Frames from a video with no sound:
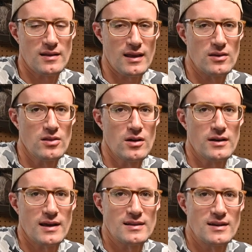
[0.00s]
hey, good
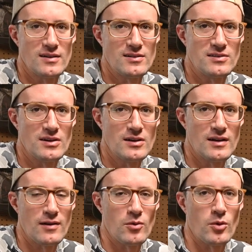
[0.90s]
luck out there this year
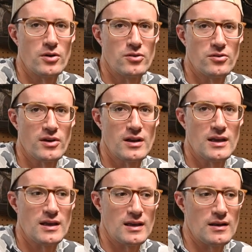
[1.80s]
to everyone who's
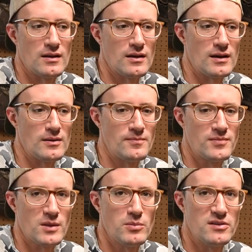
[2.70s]
hunting, and
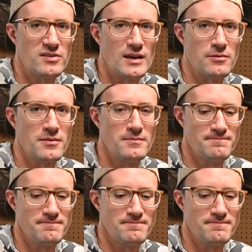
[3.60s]
be safe.